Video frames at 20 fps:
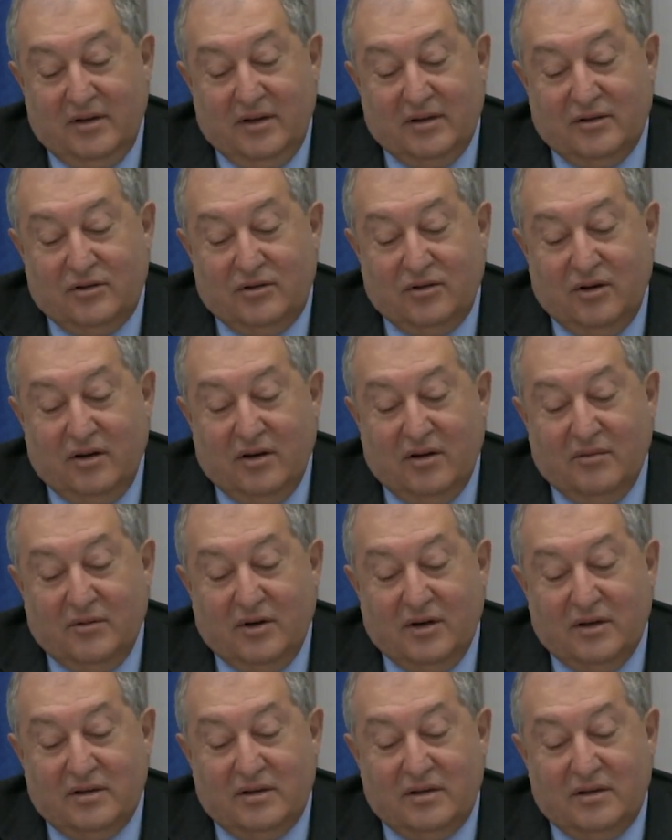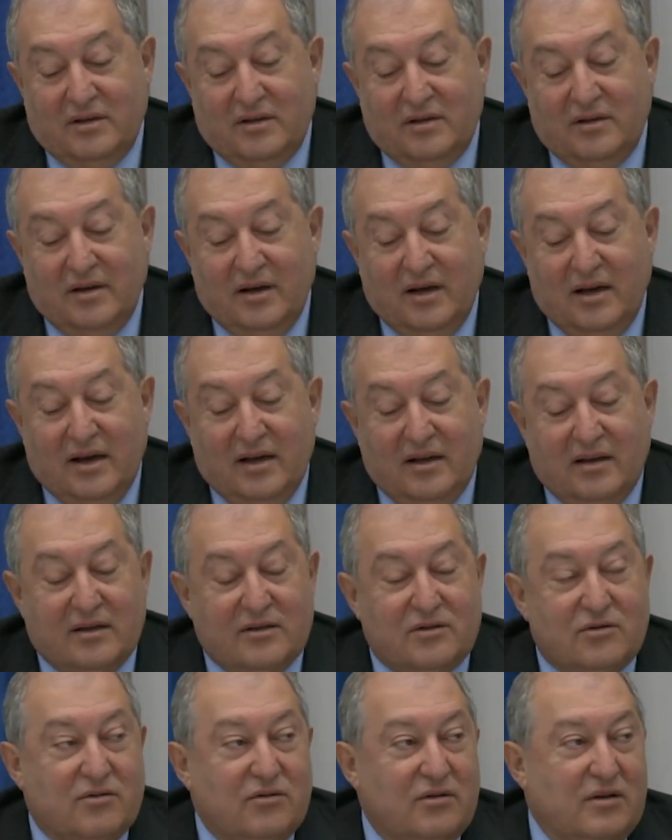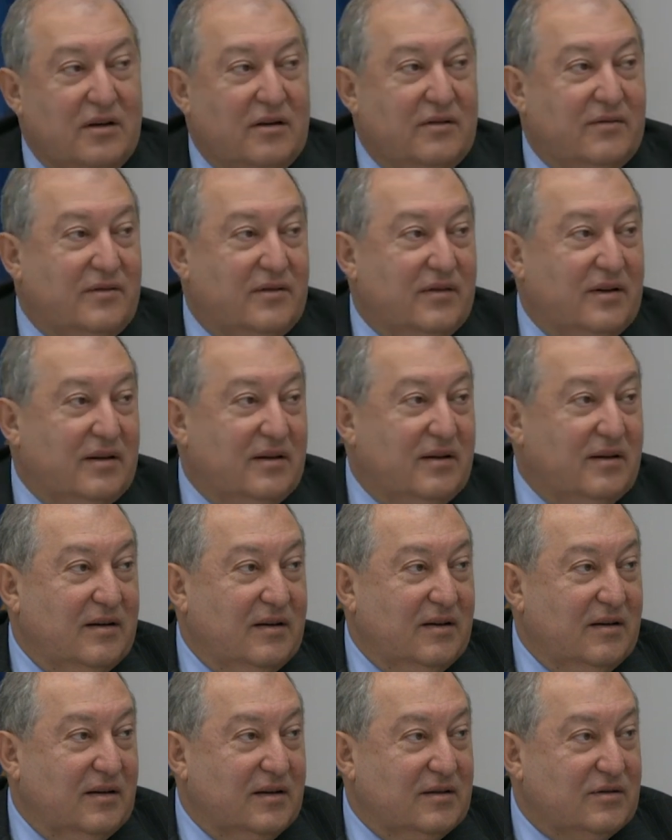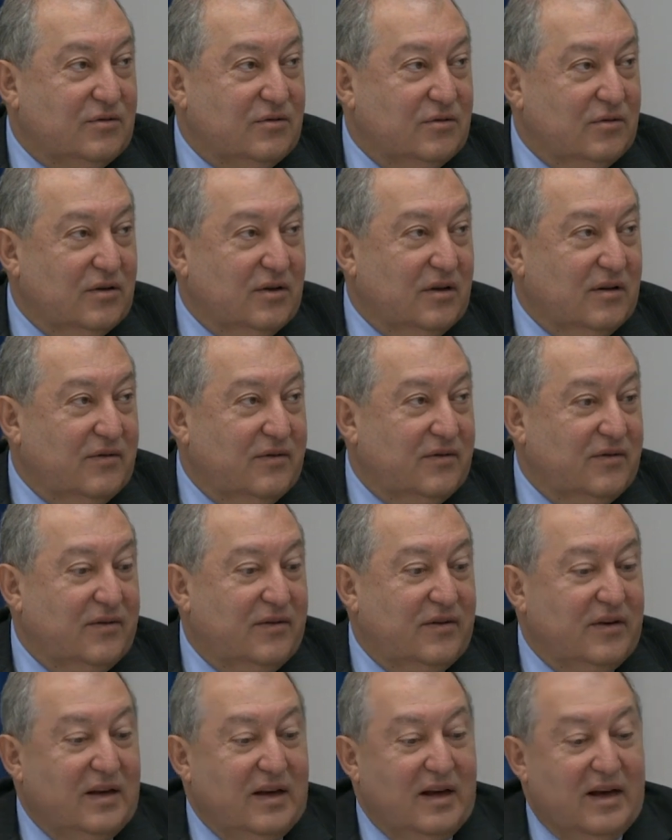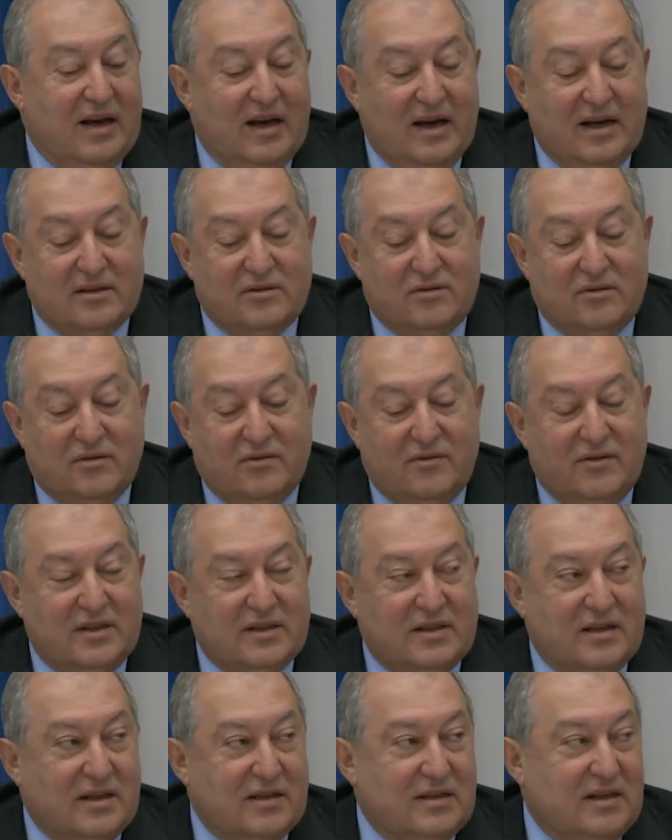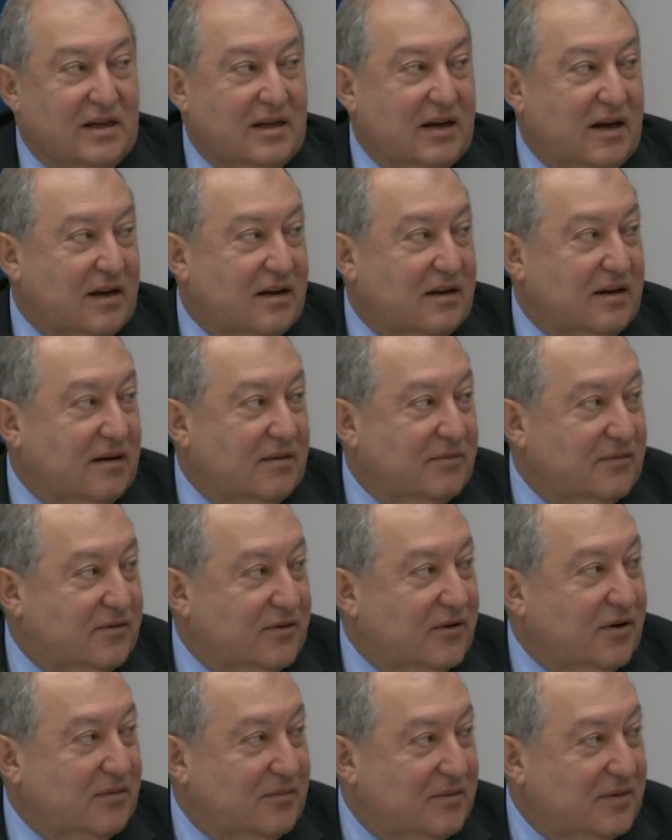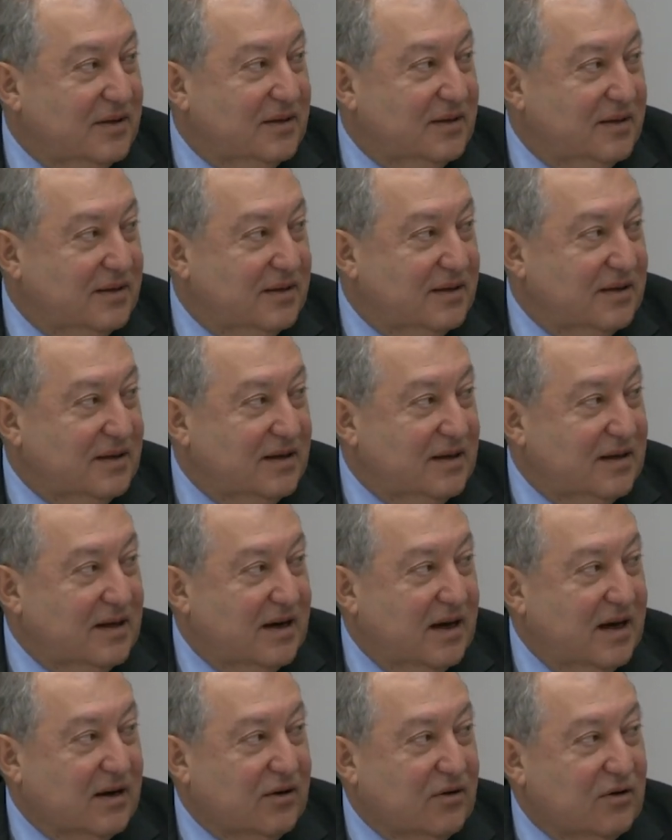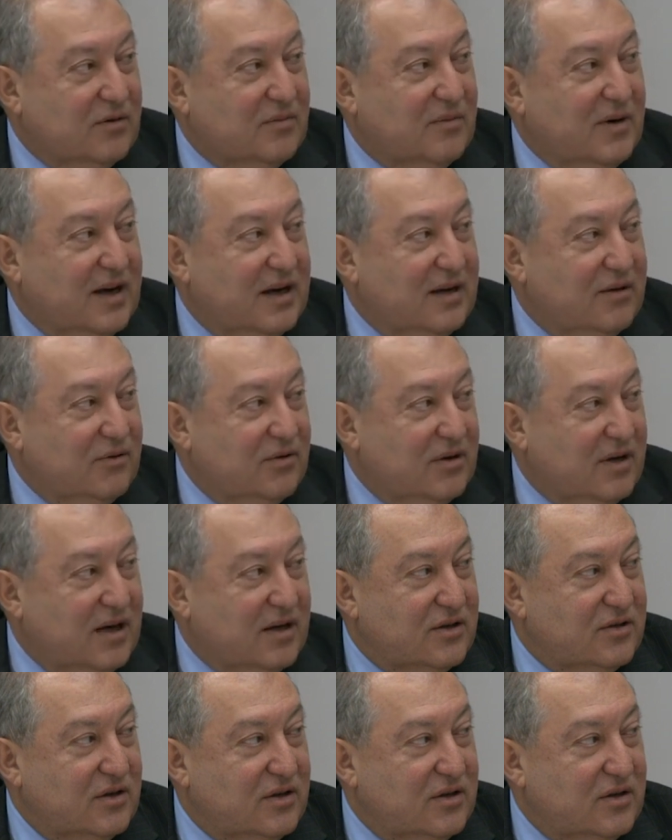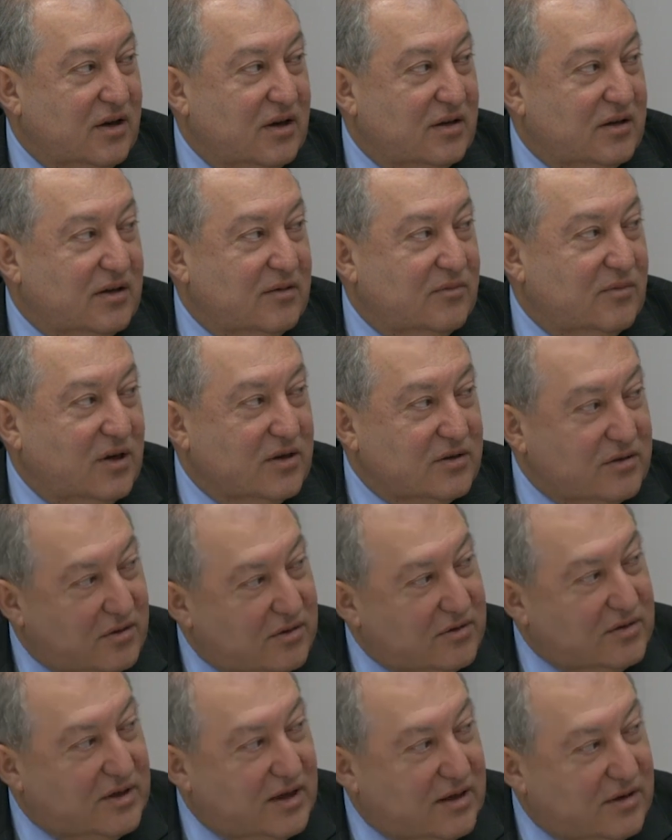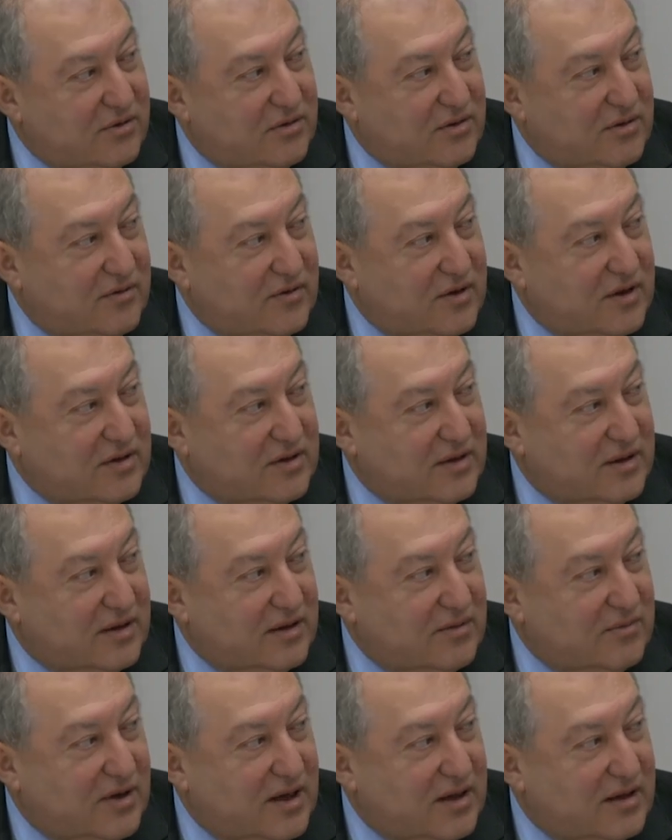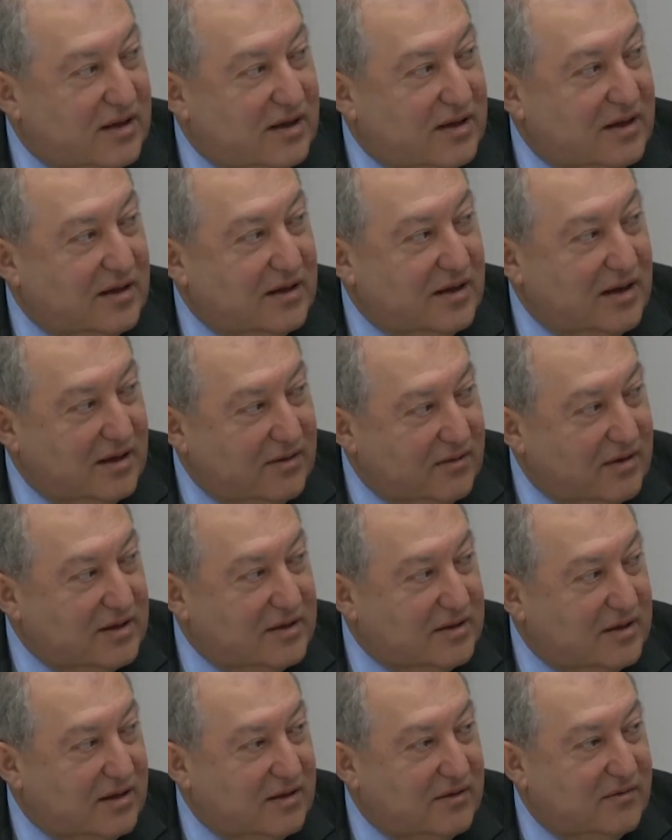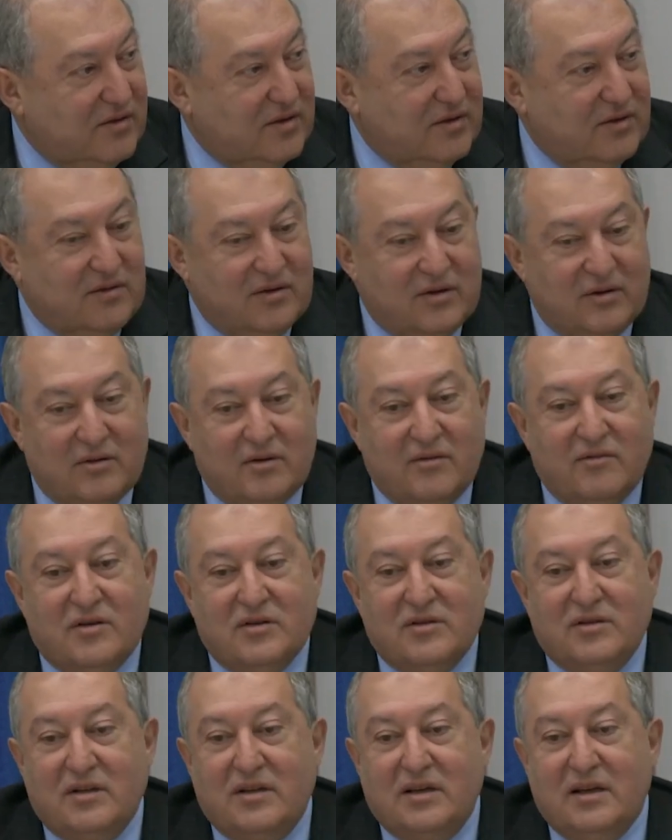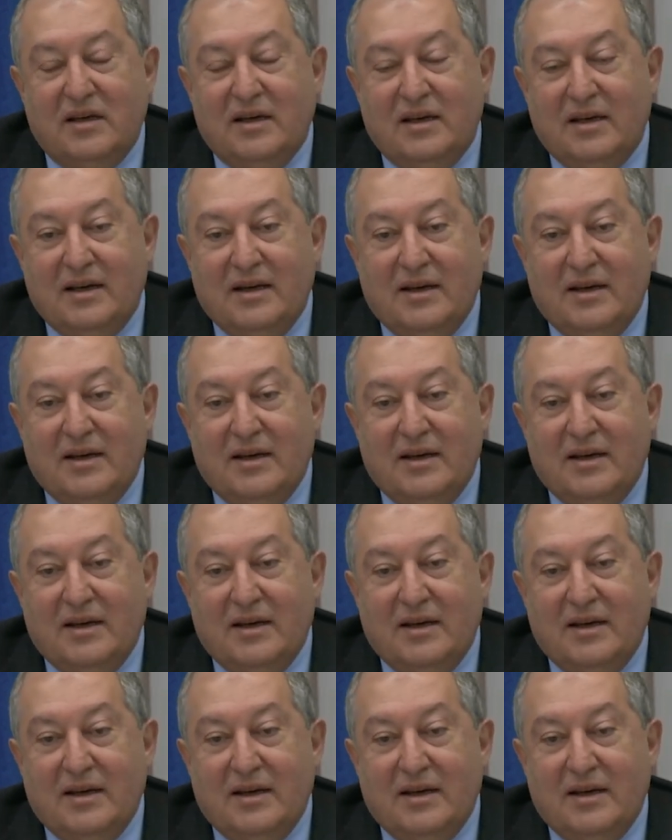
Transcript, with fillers: astronomers, and the school of the school of astrophysics that I come from. I got my education not in Moscow State University, but in Yerevan State University.